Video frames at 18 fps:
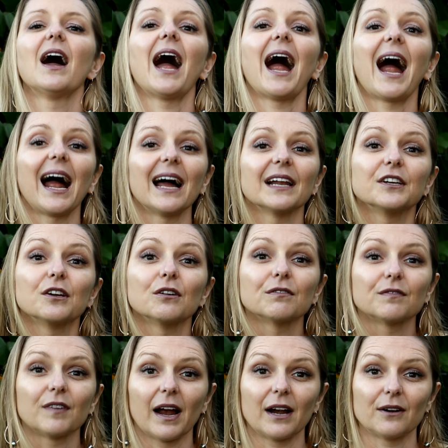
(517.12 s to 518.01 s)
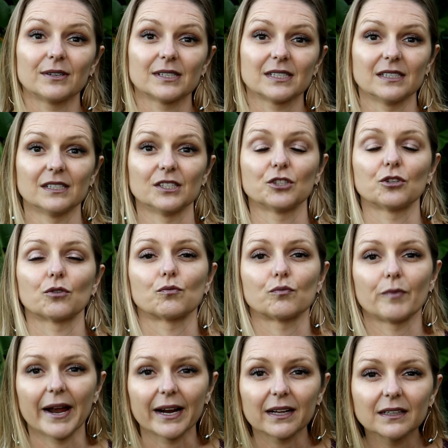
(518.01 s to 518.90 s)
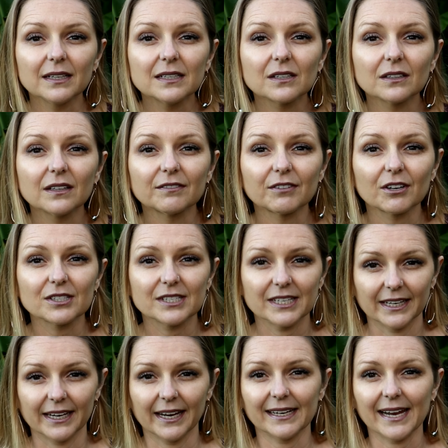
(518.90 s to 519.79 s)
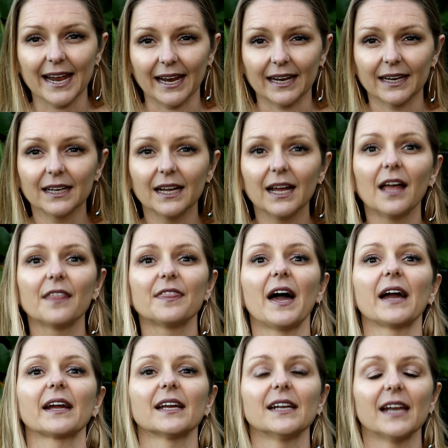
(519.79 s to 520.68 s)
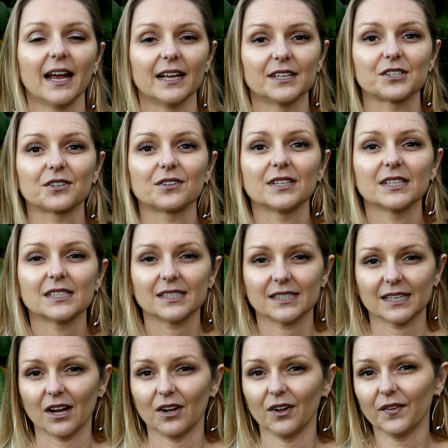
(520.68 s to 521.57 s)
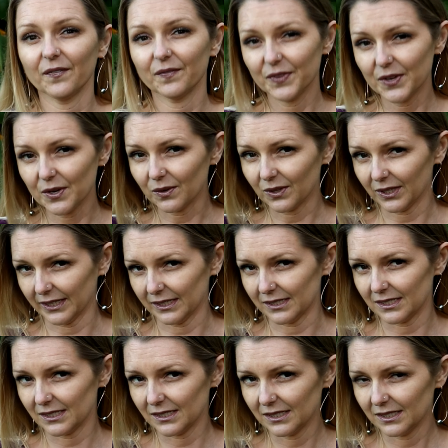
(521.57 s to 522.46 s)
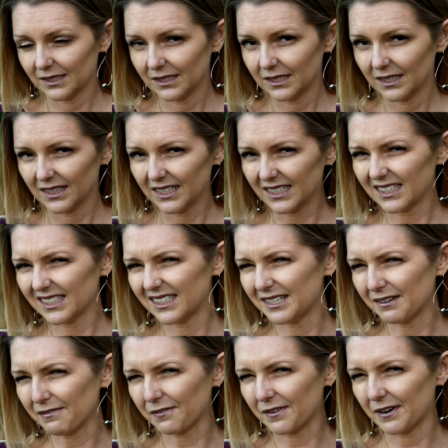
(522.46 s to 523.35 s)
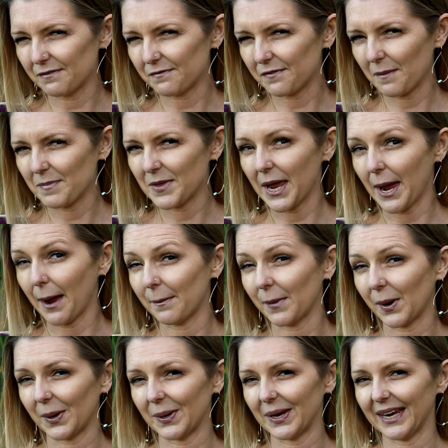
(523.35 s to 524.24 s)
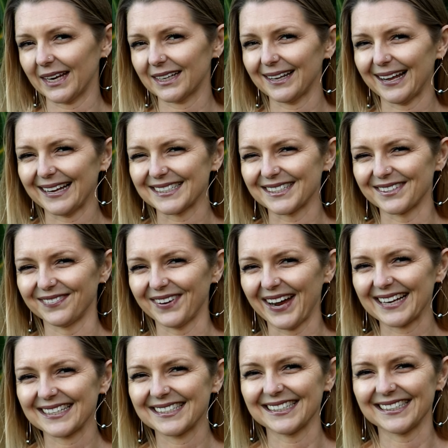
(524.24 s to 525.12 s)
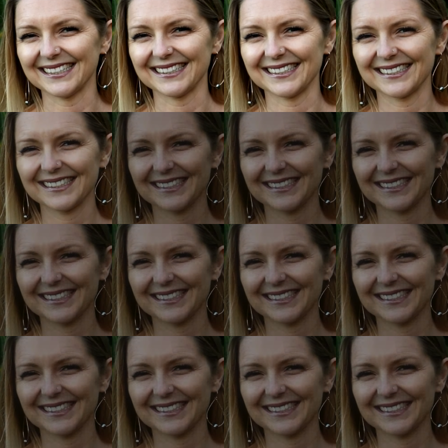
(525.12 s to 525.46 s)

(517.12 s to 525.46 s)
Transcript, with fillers: Adenoviruses directly deliver DNA that can enter the cell nucleus. This is different from the mRNA class of vaccines.